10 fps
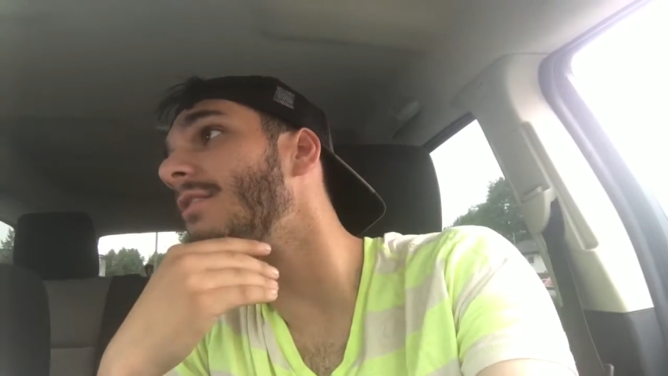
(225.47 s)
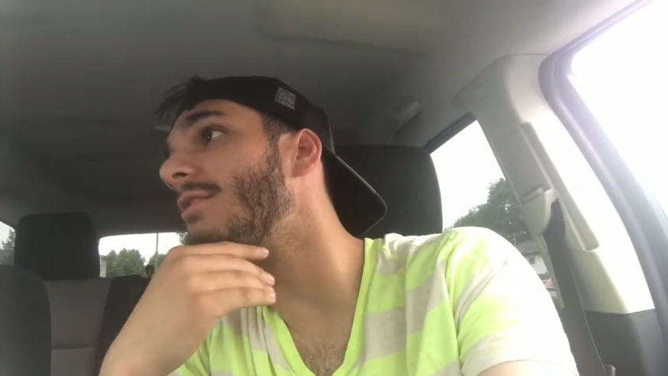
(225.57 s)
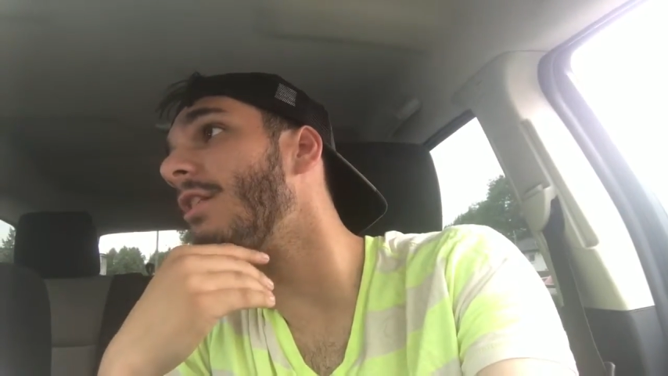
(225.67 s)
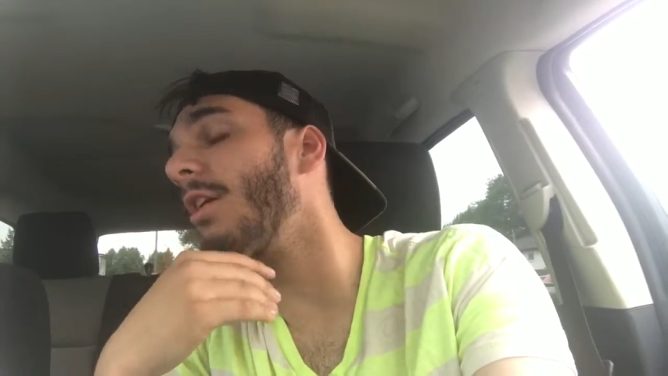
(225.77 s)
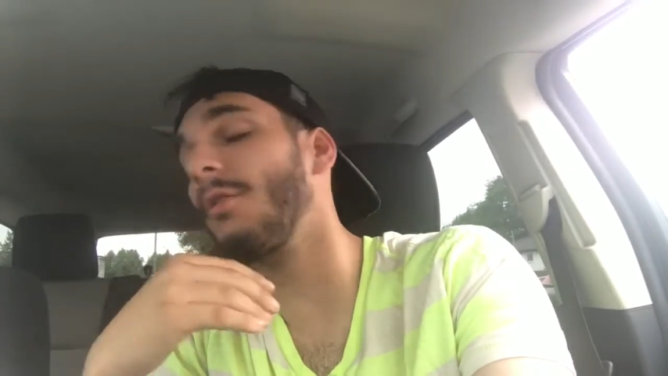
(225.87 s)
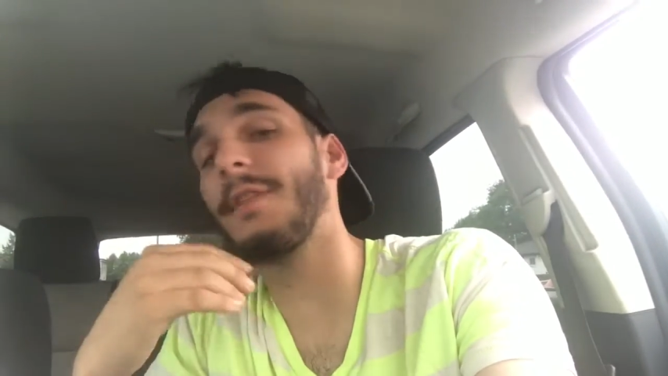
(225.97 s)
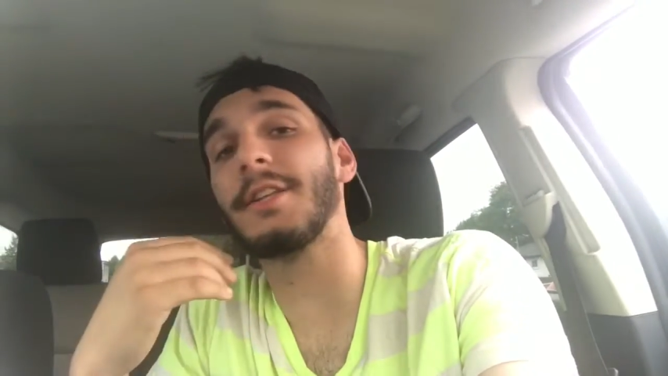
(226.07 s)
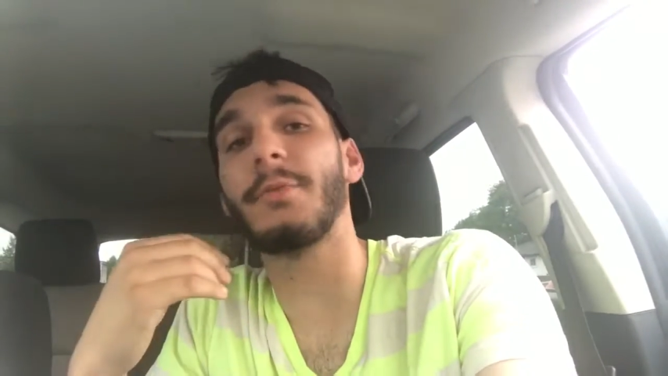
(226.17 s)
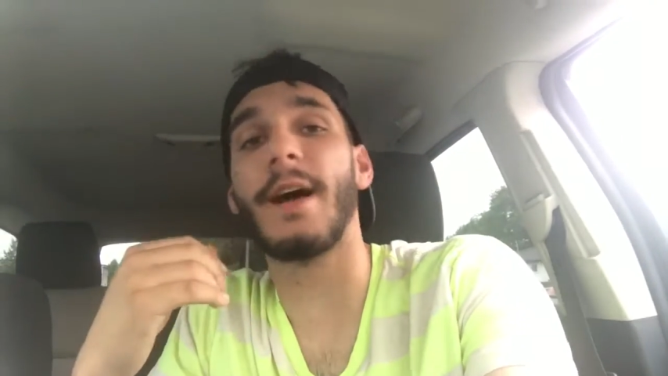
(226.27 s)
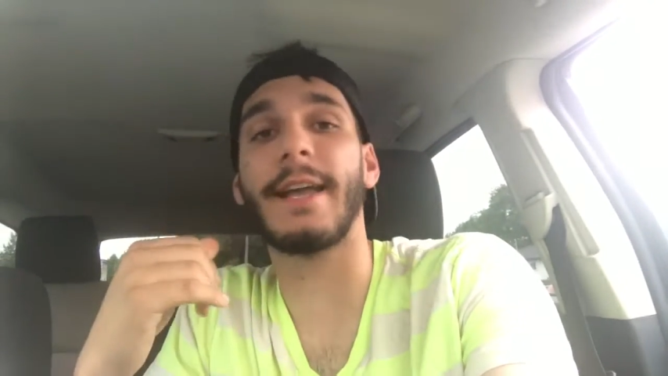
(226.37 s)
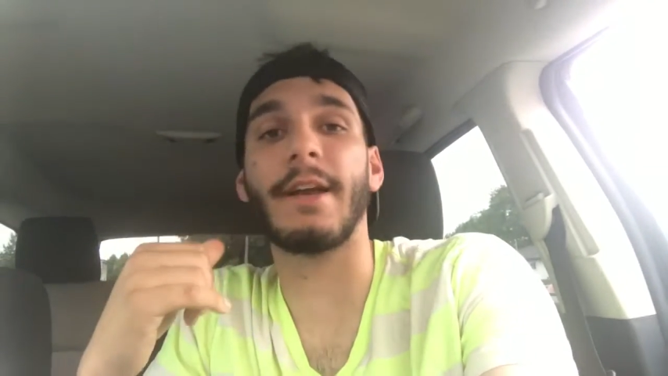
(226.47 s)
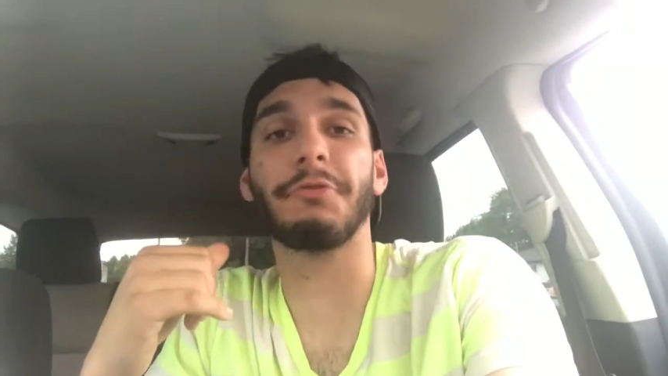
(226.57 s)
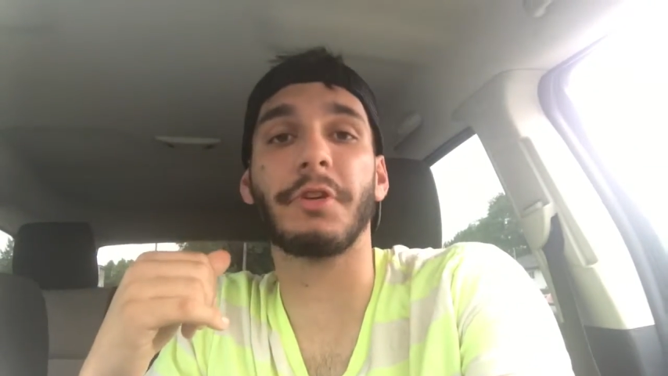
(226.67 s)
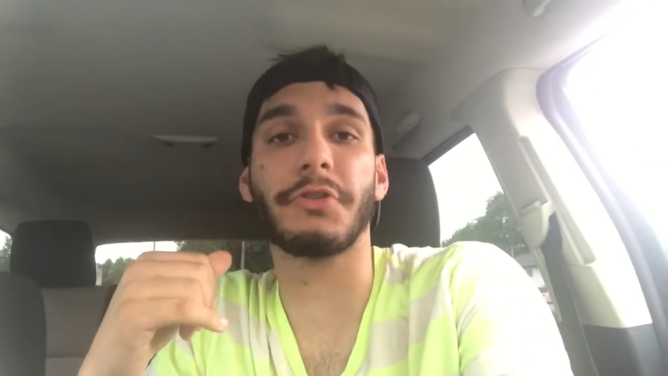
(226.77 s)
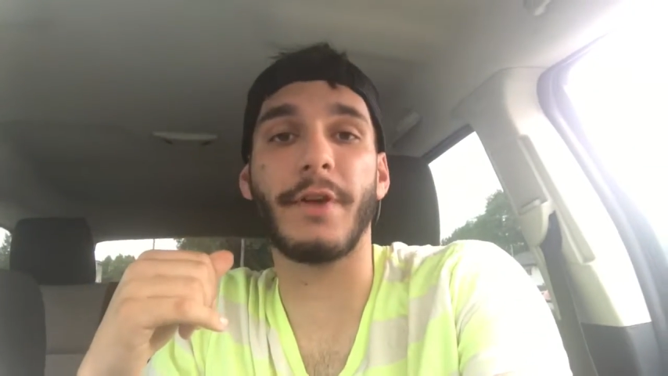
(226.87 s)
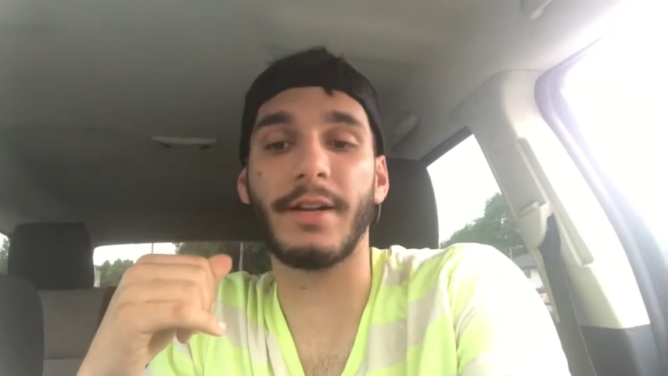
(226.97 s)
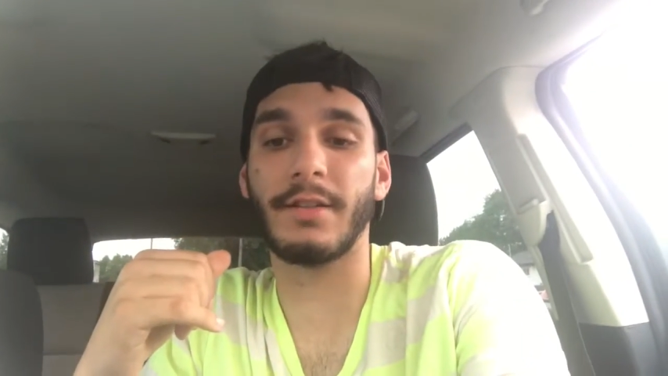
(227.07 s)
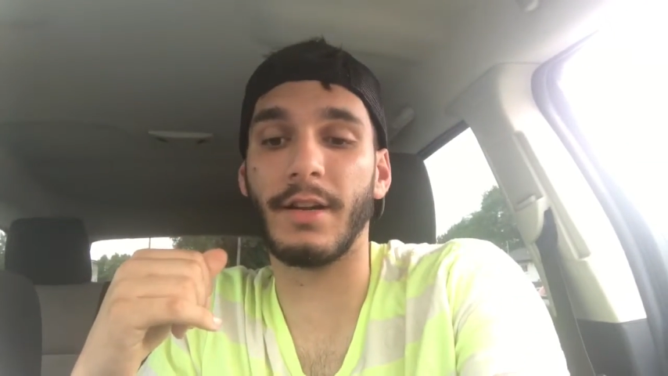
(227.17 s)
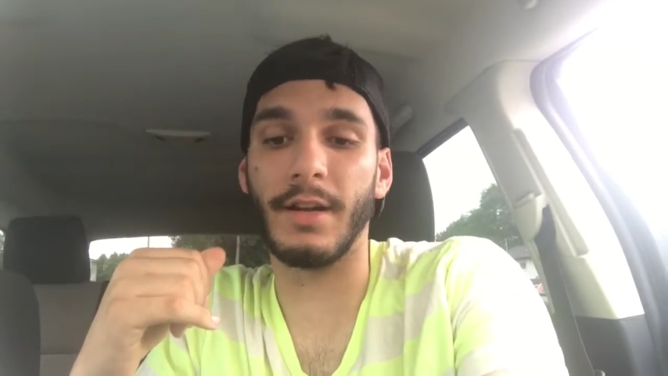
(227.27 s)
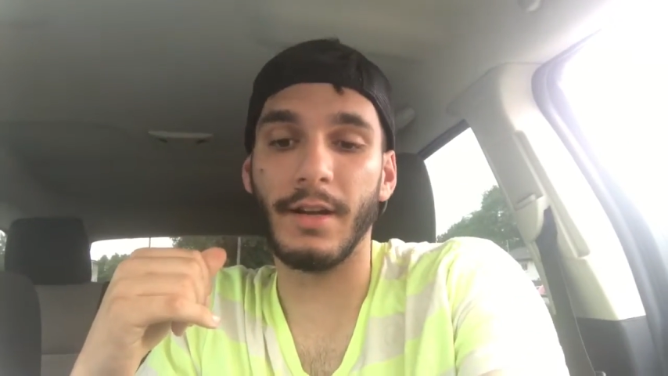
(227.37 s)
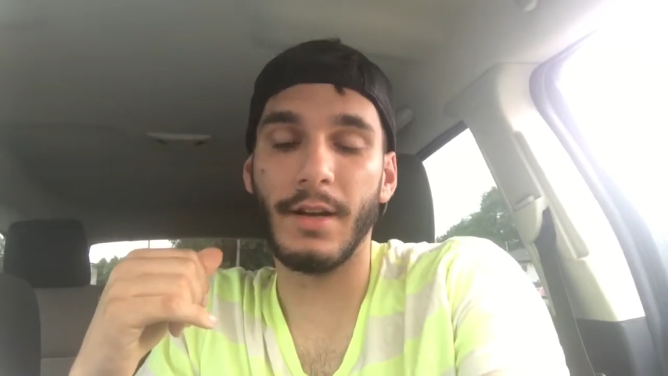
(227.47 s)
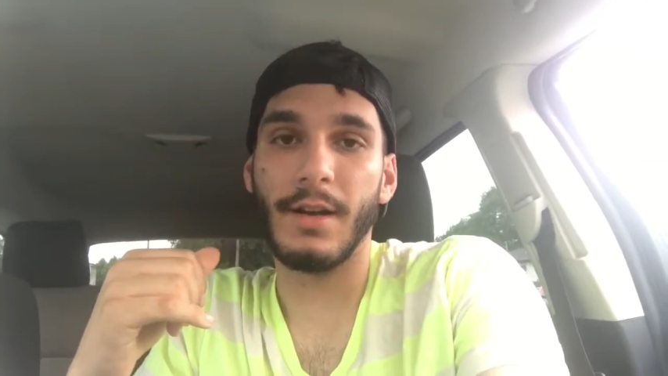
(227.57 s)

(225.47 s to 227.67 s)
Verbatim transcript: so that's why I can't go to the track today.